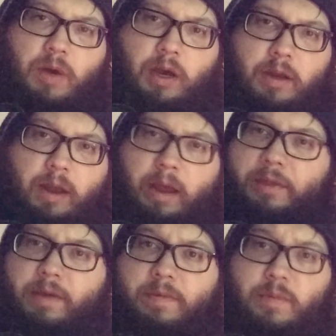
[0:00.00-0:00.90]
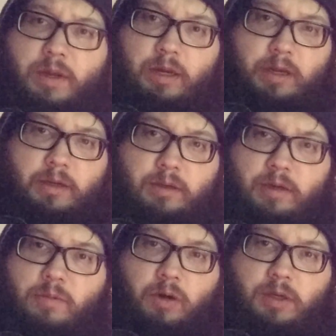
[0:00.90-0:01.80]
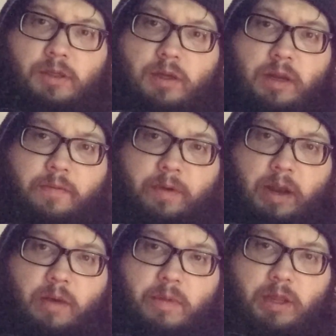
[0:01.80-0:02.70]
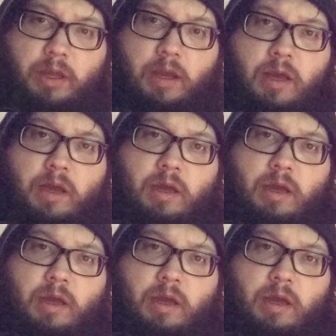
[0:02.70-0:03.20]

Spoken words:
but I only have the mini and it works phenomenally.